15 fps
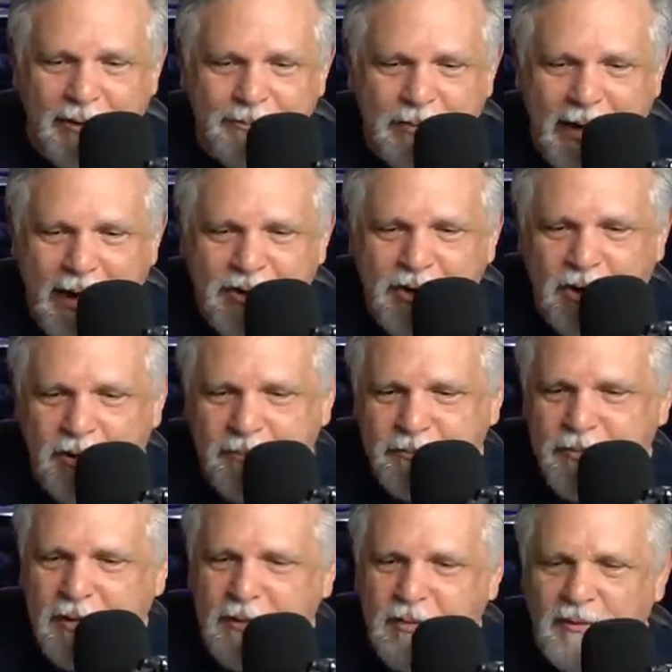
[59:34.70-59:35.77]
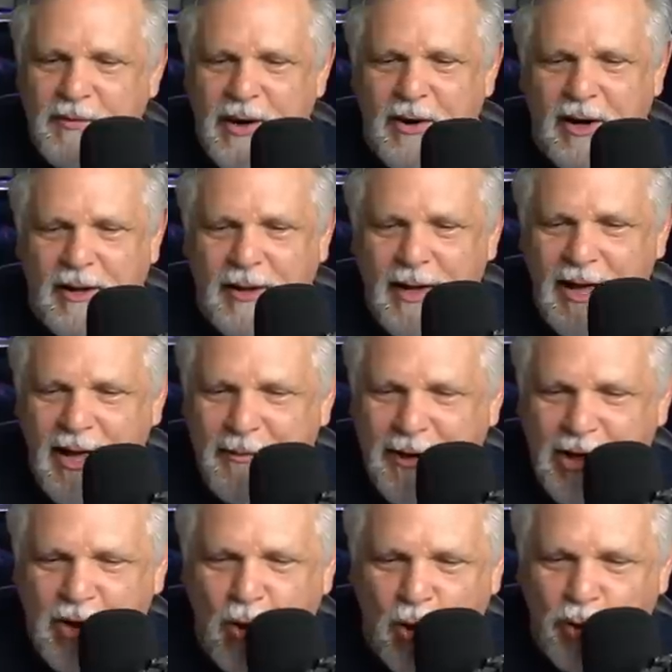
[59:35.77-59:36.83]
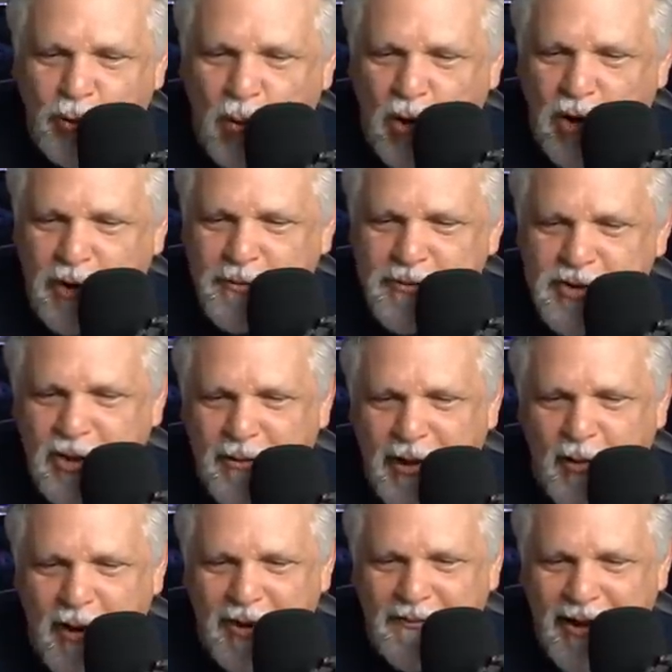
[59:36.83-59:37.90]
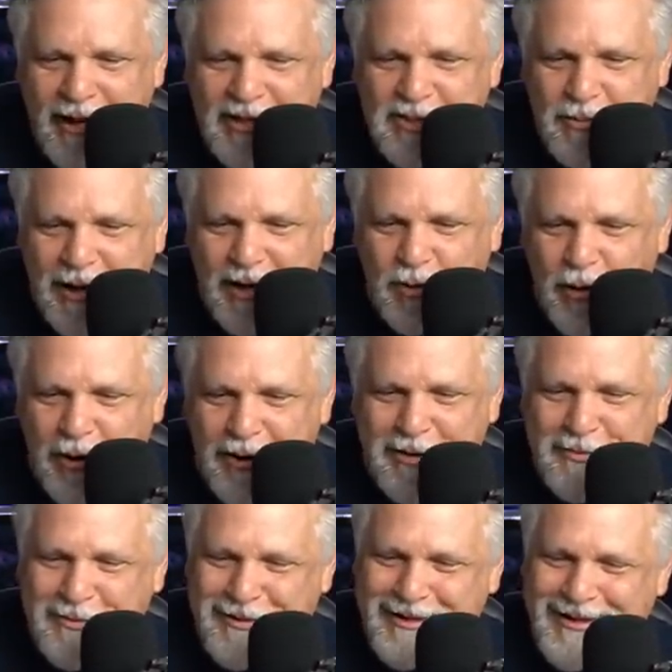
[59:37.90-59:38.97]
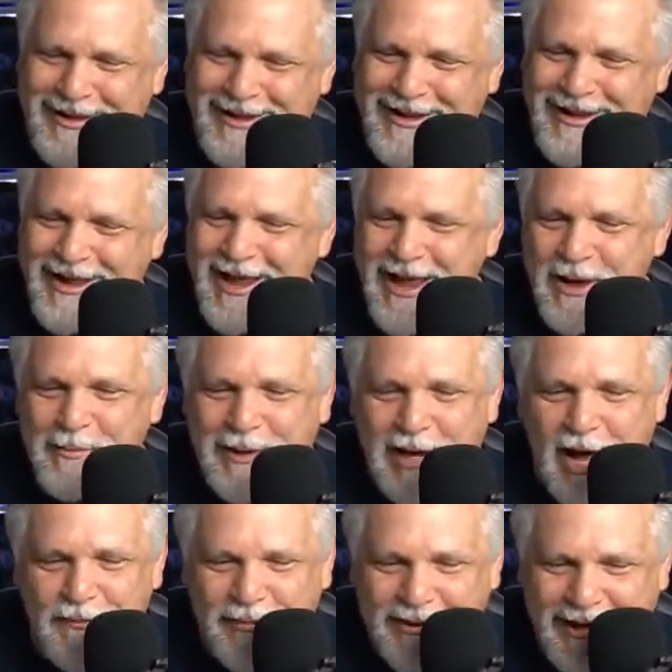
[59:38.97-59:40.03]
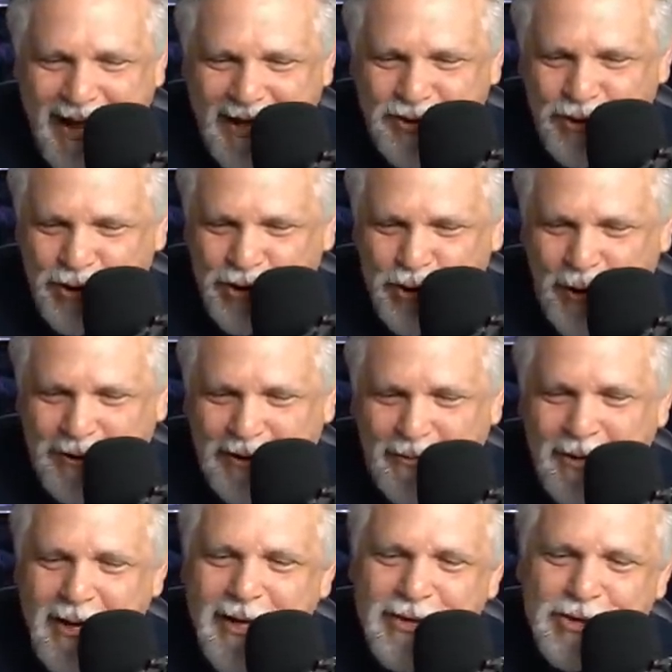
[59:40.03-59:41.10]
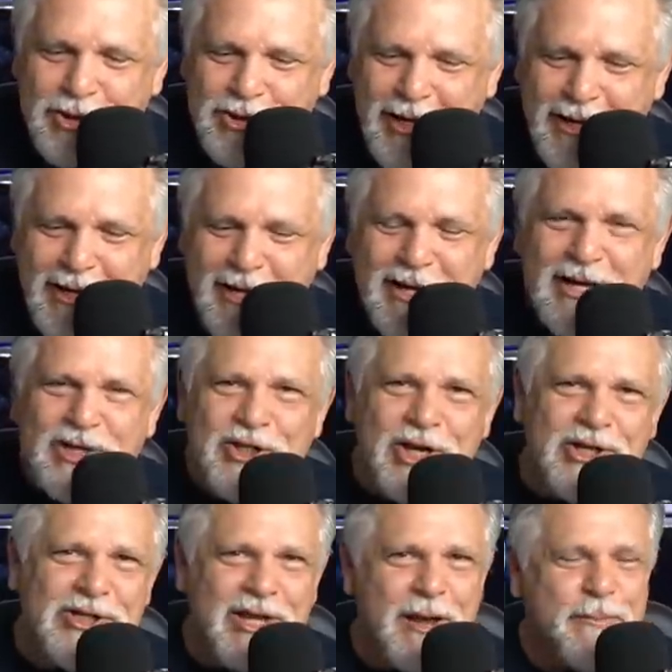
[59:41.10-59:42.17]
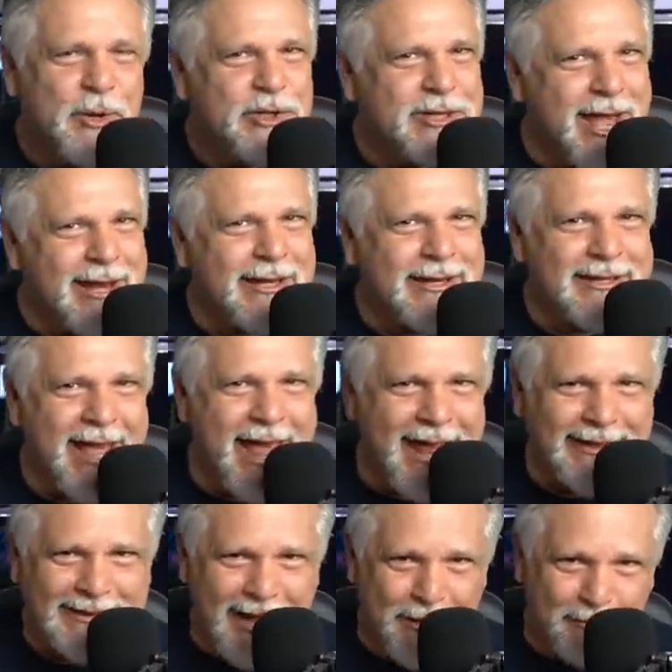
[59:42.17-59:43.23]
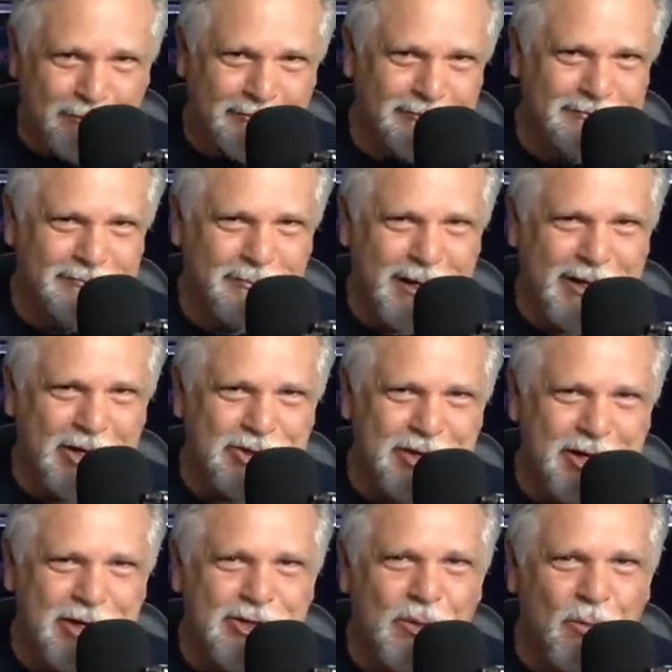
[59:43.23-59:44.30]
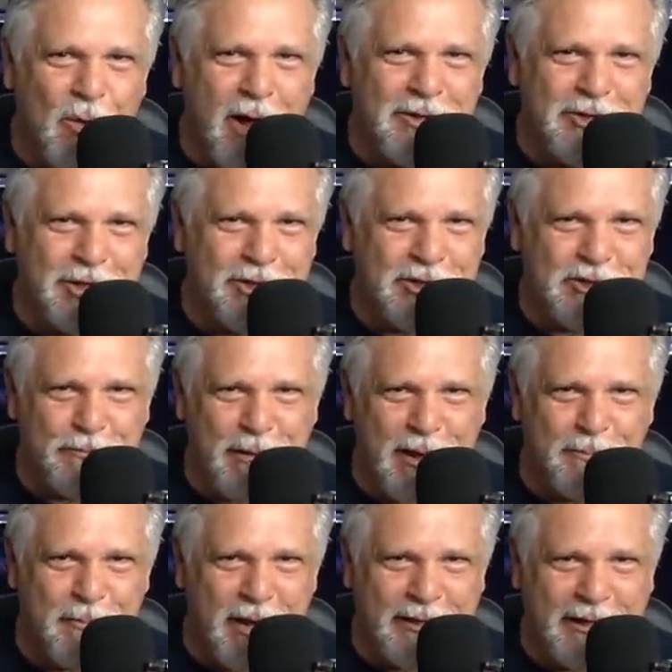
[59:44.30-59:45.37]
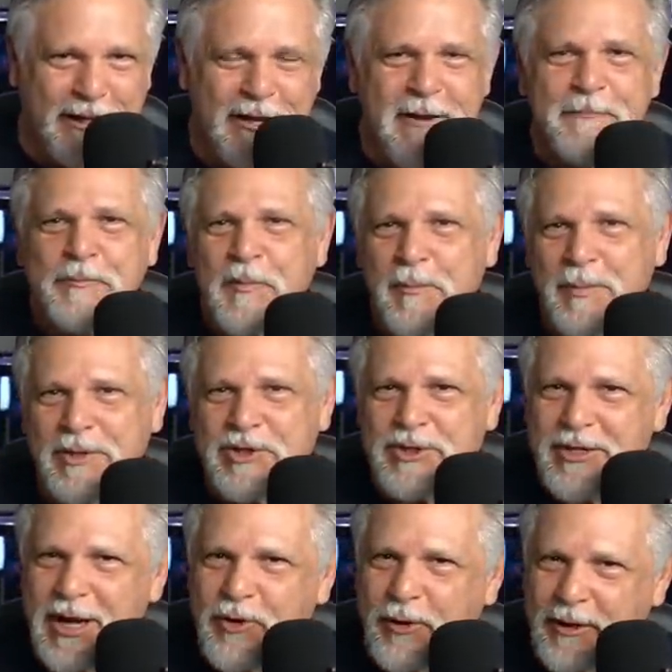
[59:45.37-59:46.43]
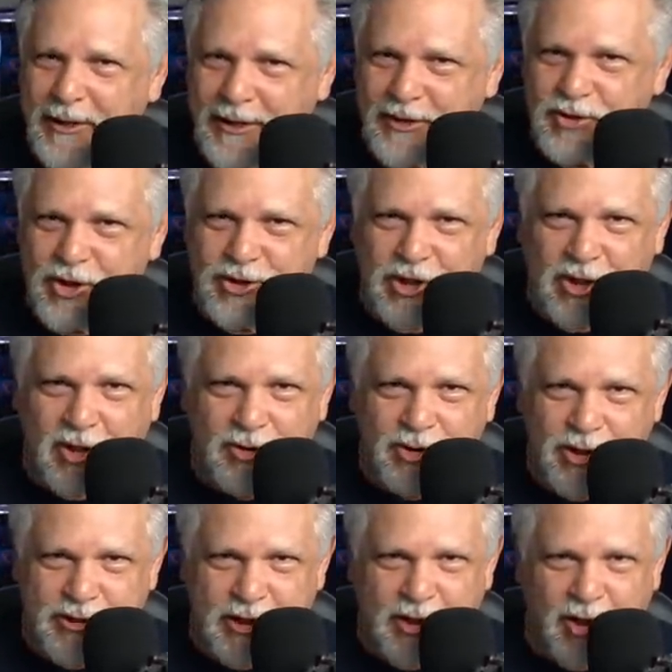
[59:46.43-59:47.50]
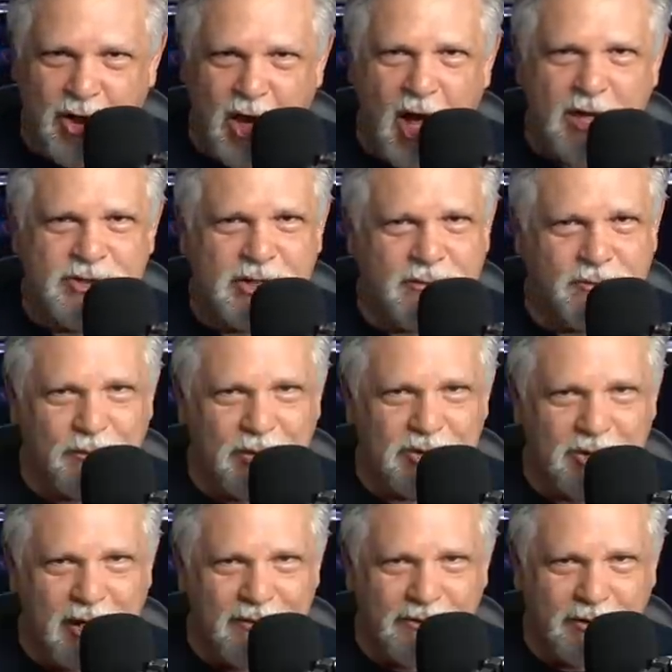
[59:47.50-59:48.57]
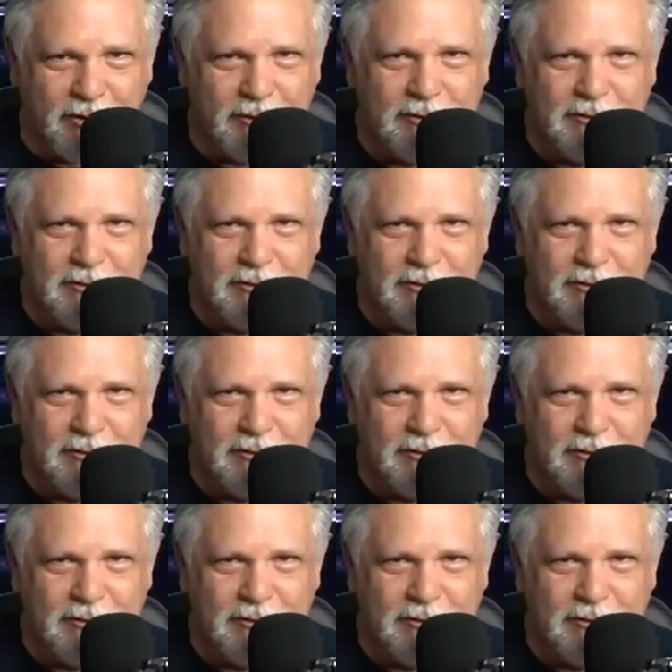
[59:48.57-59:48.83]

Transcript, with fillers: Edgar Rivera, I'm in a Cold War, so my wife hates my aquarium, but I often catch her enjoying them. So see, she's pretending to hate them, because she doesn't want you to spend money, but secretly she's a closet fish lover,